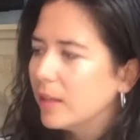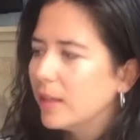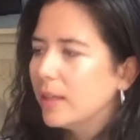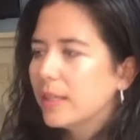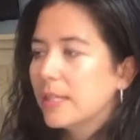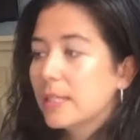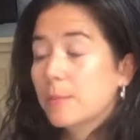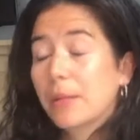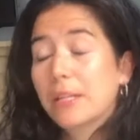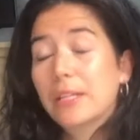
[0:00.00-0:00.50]

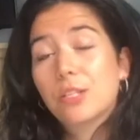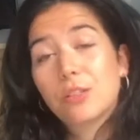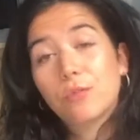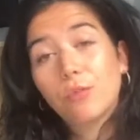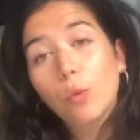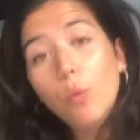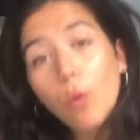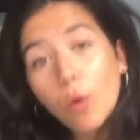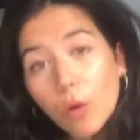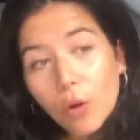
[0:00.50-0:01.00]
the Spanish
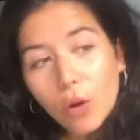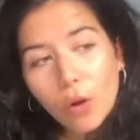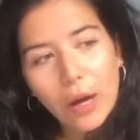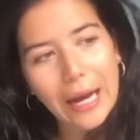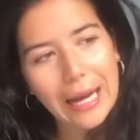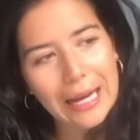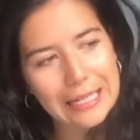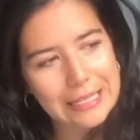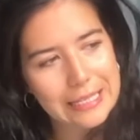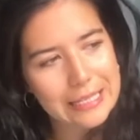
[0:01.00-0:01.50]
Civil War
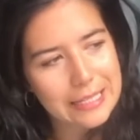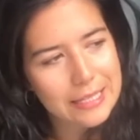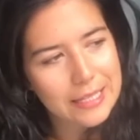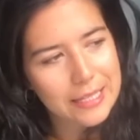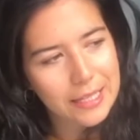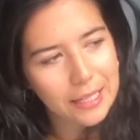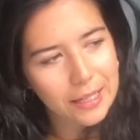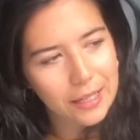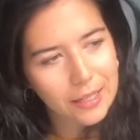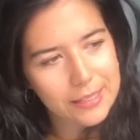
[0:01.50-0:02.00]
and
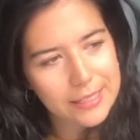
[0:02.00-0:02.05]
the